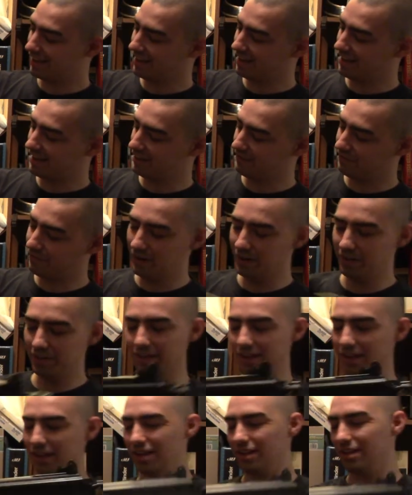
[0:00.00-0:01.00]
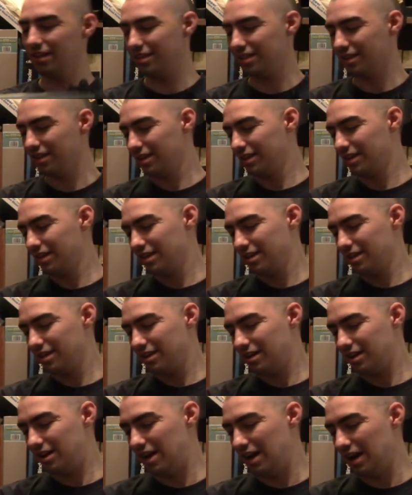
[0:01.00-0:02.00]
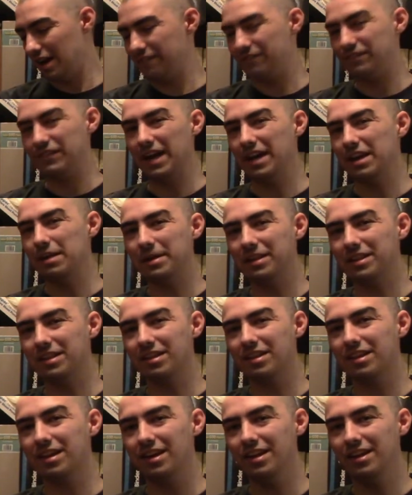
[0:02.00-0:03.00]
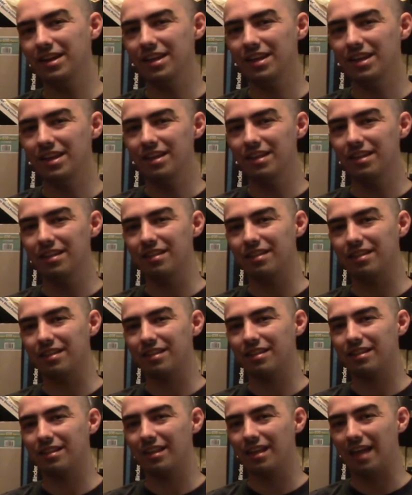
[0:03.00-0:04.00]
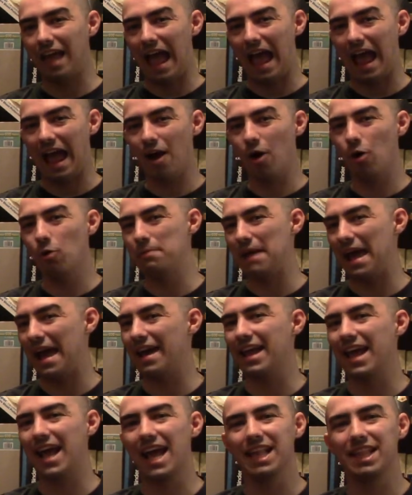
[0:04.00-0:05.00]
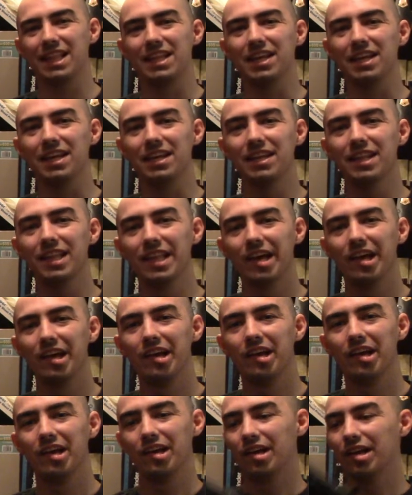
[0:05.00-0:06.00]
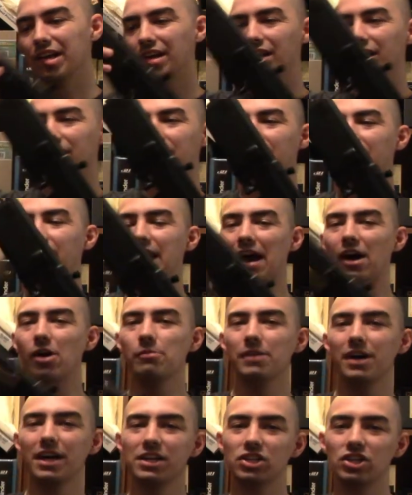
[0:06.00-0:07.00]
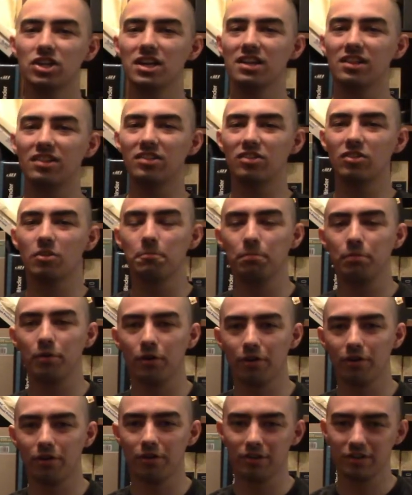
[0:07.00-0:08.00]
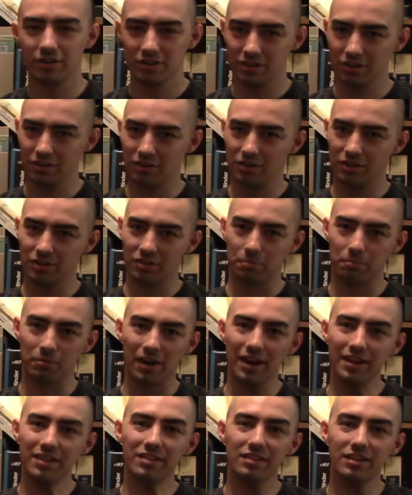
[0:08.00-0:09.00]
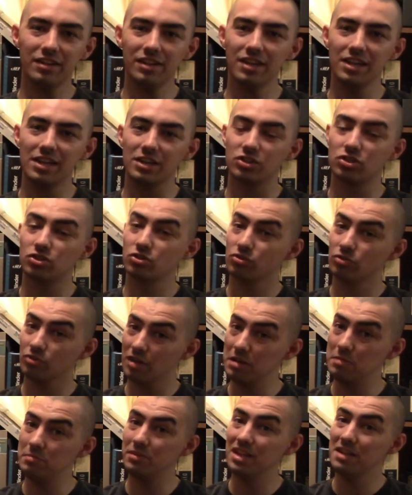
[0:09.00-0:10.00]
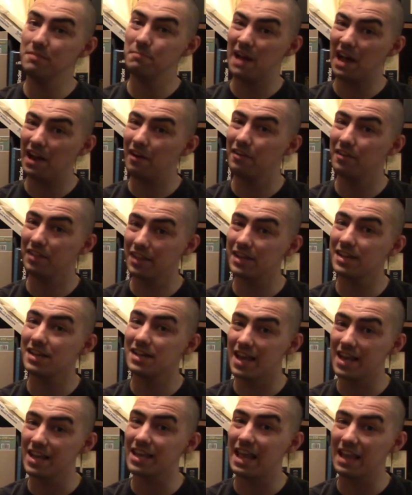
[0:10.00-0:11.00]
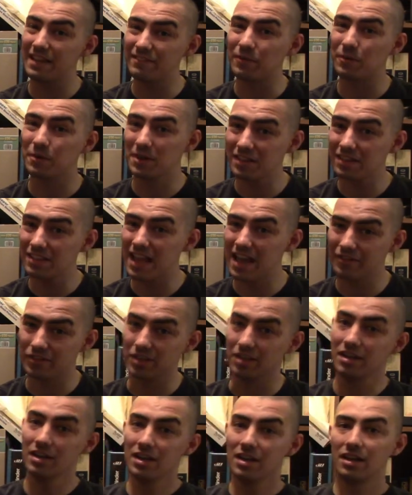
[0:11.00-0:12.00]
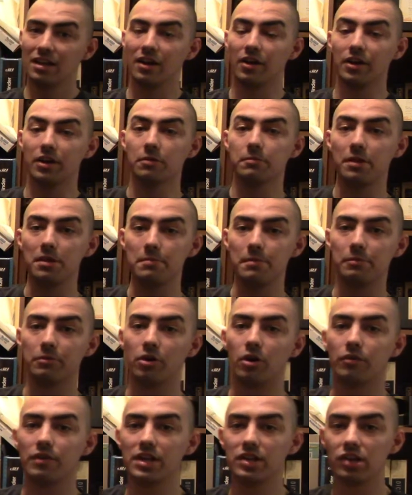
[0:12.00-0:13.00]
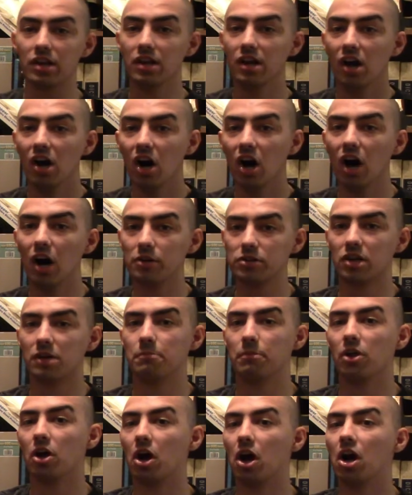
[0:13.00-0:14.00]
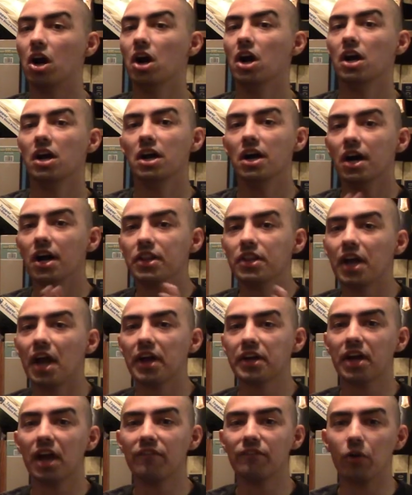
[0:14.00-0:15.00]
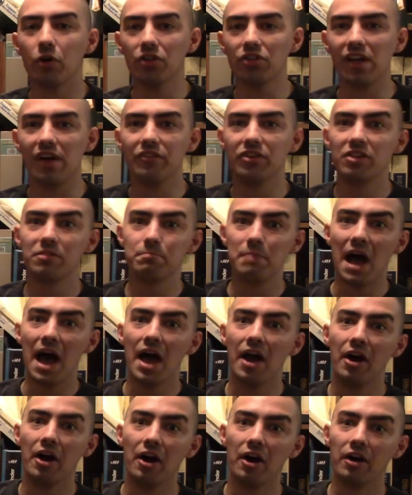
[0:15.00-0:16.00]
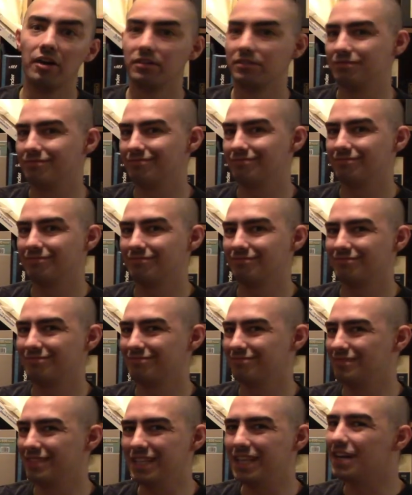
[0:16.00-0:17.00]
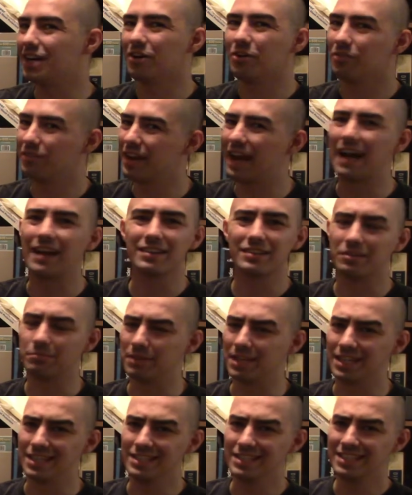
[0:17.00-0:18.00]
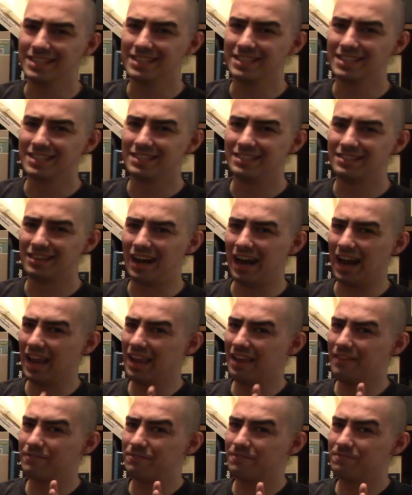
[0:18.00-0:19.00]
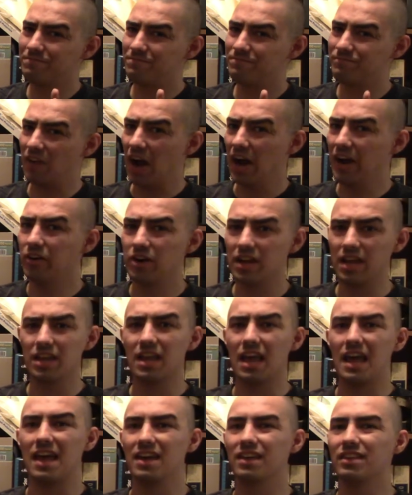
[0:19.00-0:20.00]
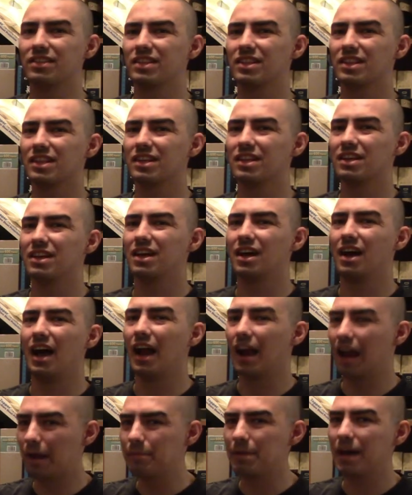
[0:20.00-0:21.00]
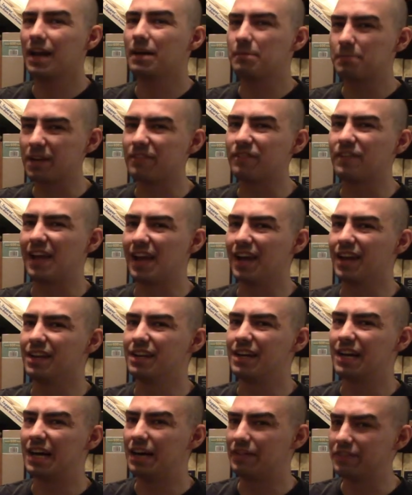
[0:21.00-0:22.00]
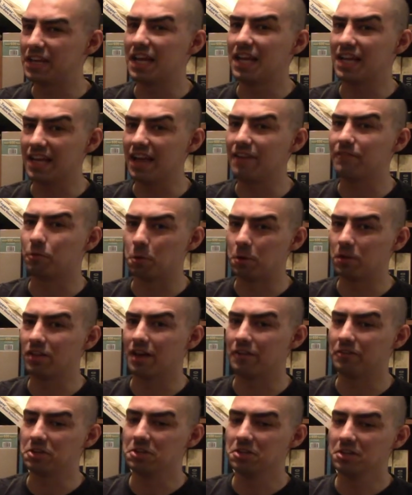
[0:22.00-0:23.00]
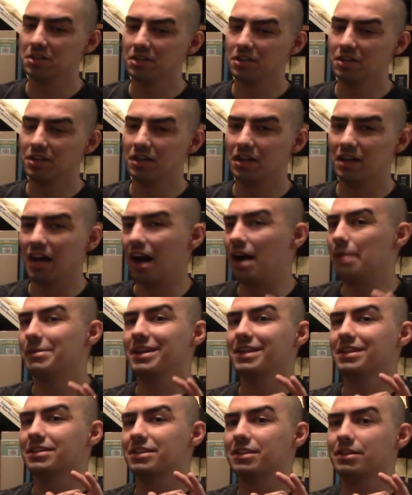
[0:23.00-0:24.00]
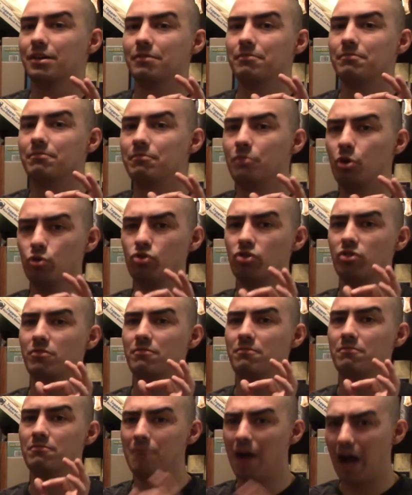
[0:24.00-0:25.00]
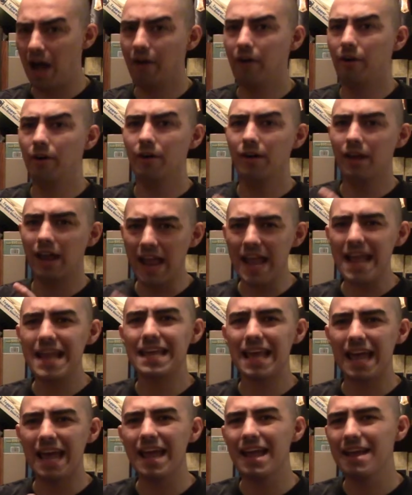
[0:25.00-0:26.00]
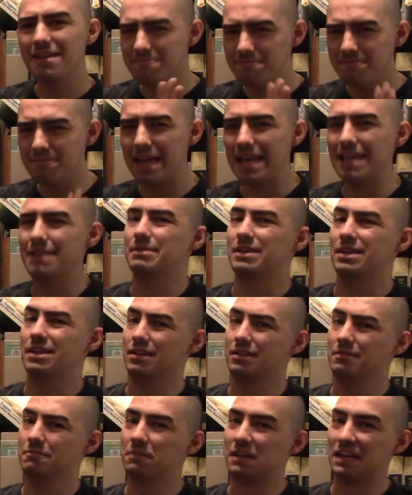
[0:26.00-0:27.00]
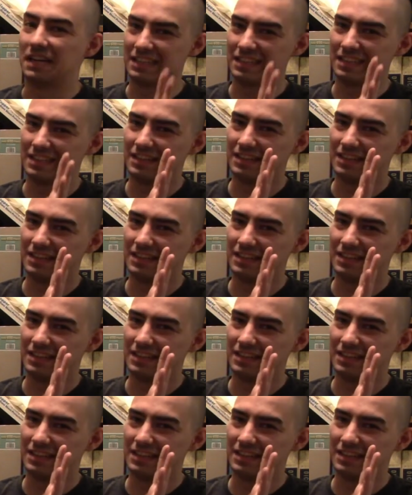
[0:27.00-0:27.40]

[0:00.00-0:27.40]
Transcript: And the funny thing is, I find about this gun is how badass it is and how much it's surprisingly extremely better than an AK-47. Now, I hear many people already saying, oh, Templar, the AK-47 is better. No, not to me. I have fired AKs, and I'm not a big fan of an AK-47. I mean, the most modern AK, maybe, but